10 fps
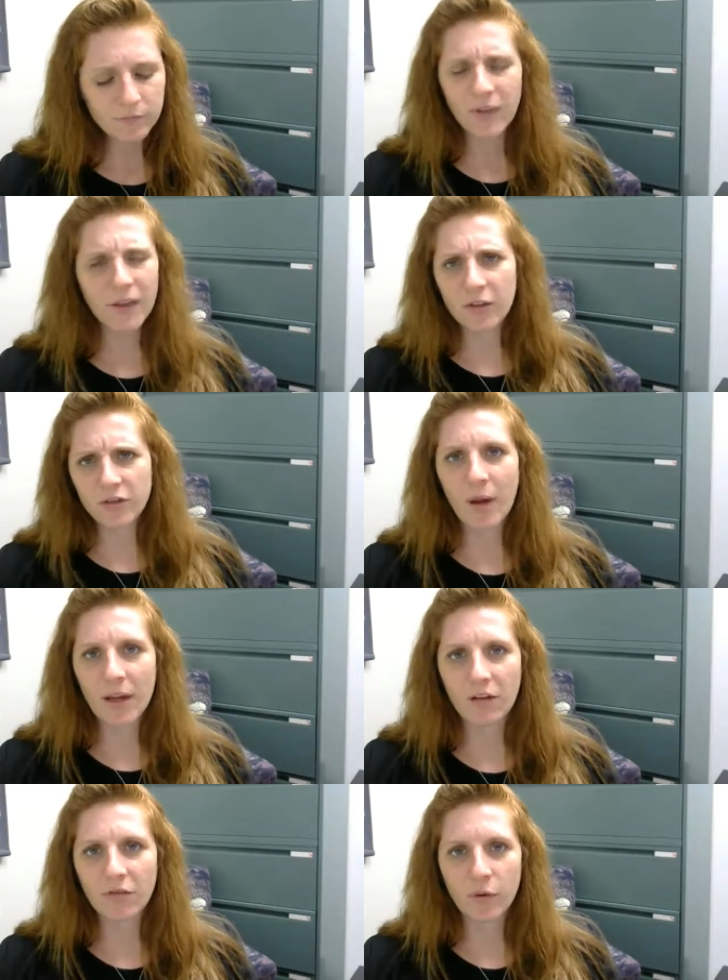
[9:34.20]
unless you're
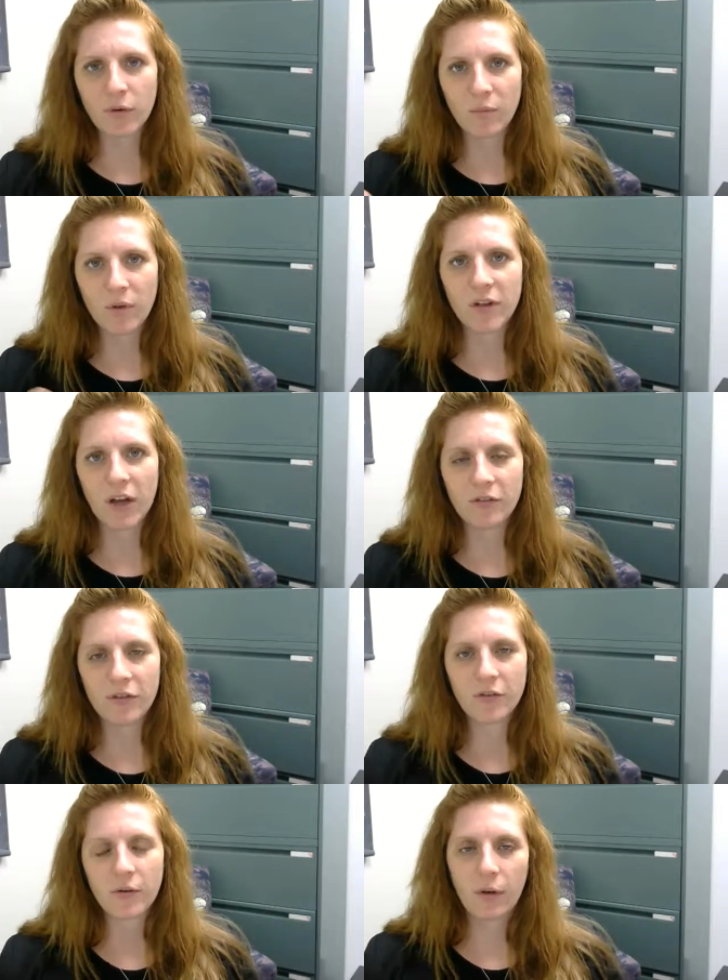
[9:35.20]
making food, in which case
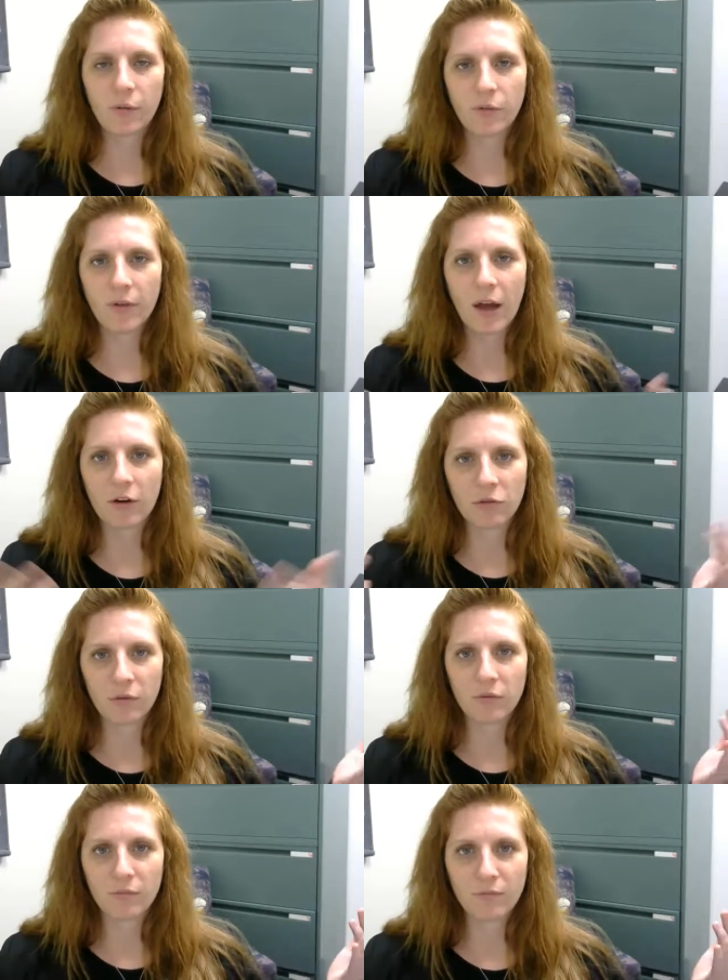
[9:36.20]
just don't go through the
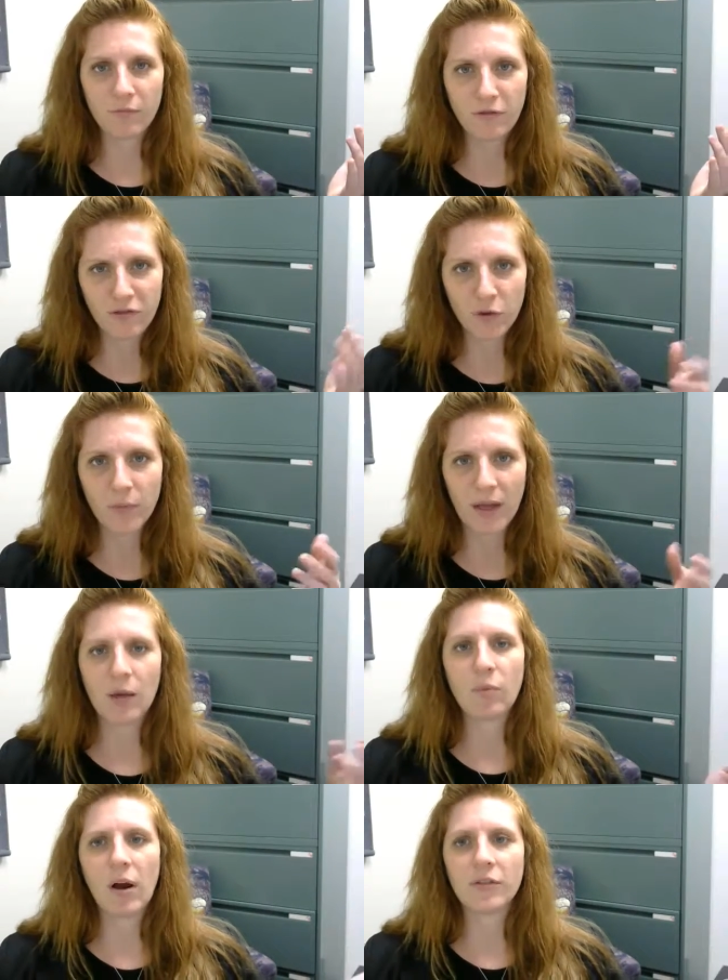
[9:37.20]
actual food
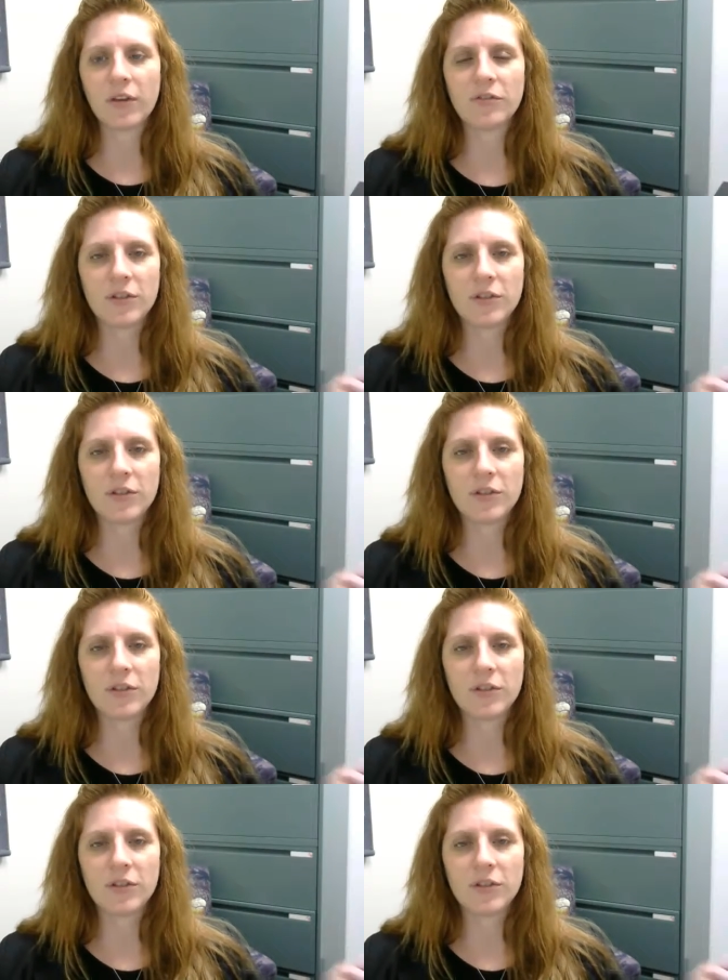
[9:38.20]
making process,